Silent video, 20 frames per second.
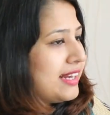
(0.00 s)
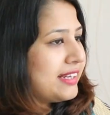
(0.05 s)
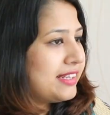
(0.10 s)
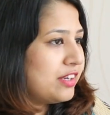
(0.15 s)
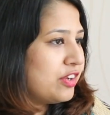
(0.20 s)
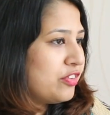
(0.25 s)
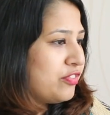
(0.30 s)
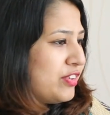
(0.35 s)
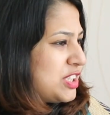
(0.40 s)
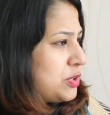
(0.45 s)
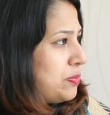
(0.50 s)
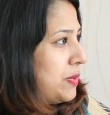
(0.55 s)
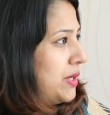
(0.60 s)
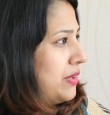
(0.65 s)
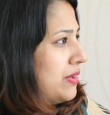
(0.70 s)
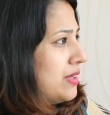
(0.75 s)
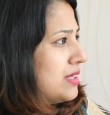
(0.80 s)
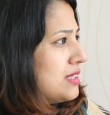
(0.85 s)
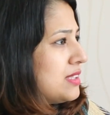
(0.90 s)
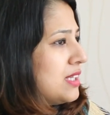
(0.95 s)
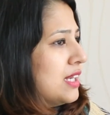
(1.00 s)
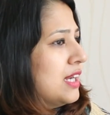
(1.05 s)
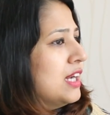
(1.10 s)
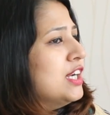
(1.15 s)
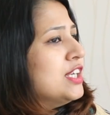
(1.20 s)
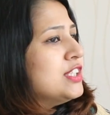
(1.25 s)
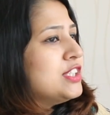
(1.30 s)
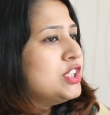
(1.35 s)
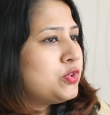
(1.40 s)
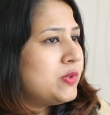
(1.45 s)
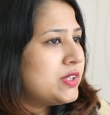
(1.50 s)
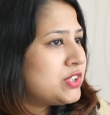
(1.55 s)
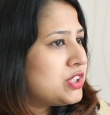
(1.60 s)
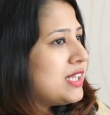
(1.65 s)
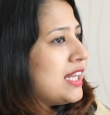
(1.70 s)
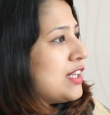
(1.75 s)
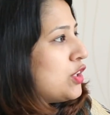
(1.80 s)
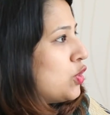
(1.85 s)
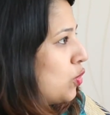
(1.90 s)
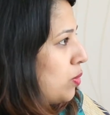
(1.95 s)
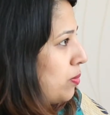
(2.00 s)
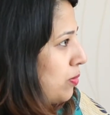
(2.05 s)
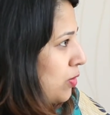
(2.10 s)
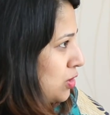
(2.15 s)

had enough experience. Situation at home